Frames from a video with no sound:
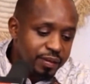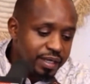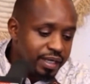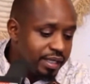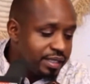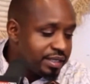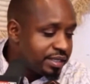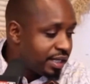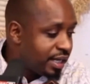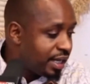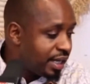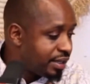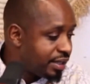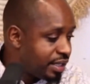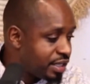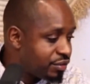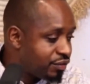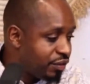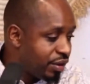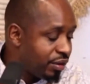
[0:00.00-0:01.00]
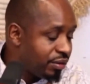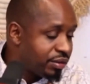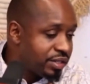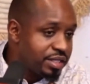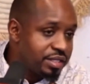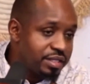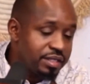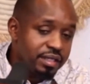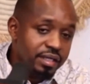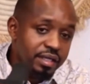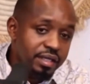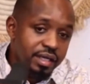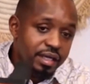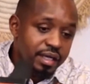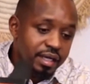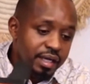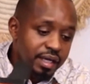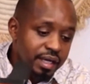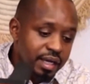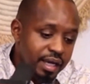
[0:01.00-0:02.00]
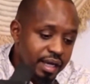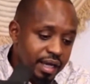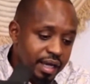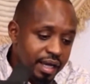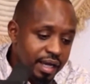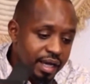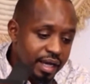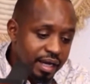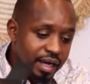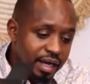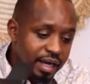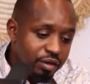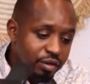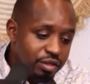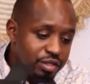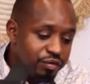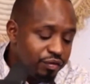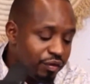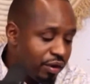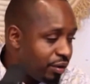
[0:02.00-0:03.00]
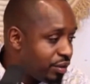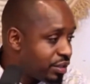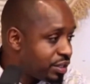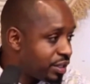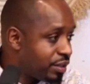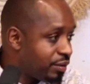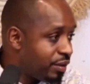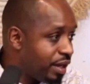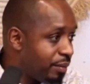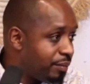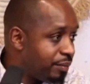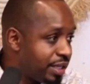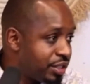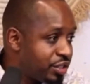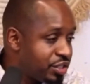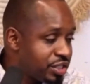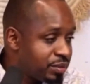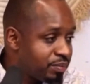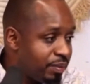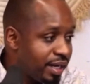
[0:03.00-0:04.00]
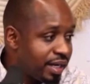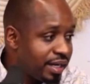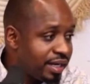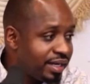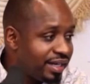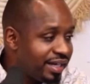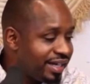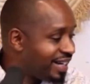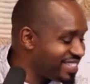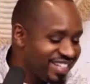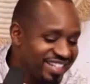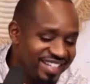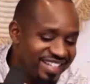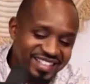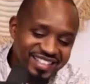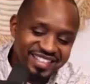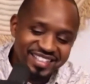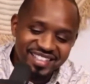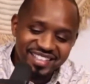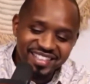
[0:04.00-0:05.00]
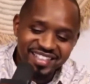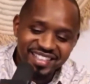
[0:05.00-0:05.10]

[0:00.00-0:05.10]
speak until Agatha is found. And Agatha was found, and we're happy that she's back, she's here.